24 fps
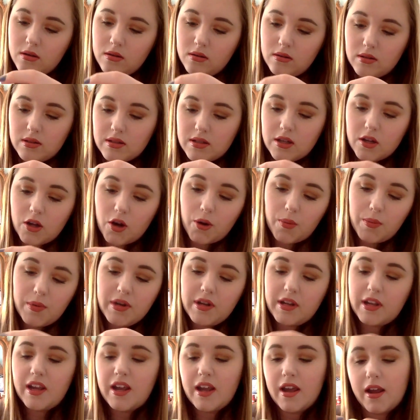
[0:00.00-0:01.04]
let's see, Urban
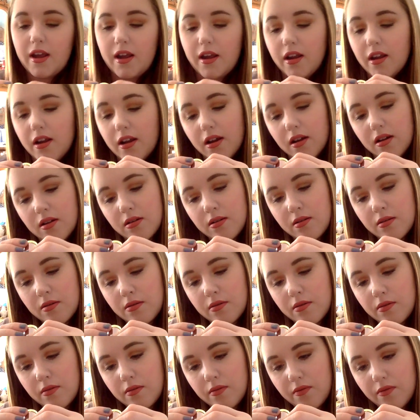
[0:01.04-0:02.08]
Decay
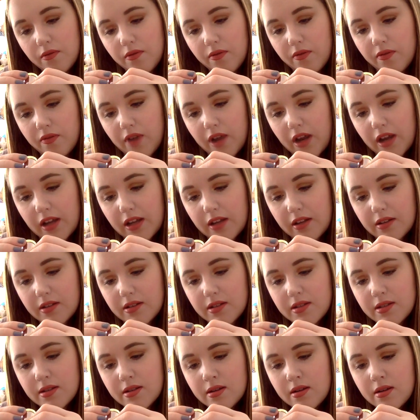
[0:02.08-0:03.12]

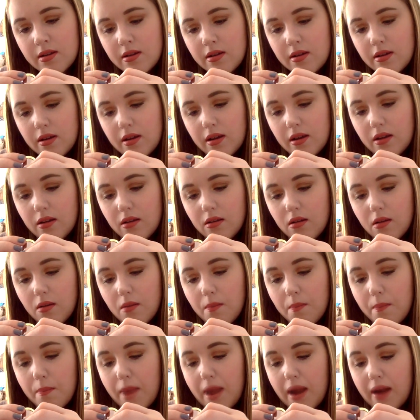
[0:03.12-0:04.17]
Vice and
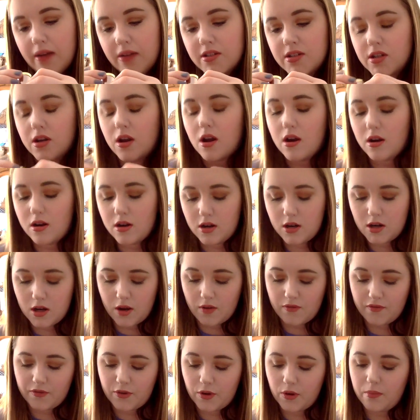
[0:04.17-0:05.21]
Back Talk
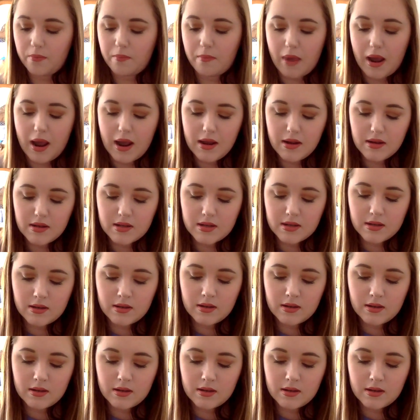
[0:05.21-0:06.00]
Comfort Matte.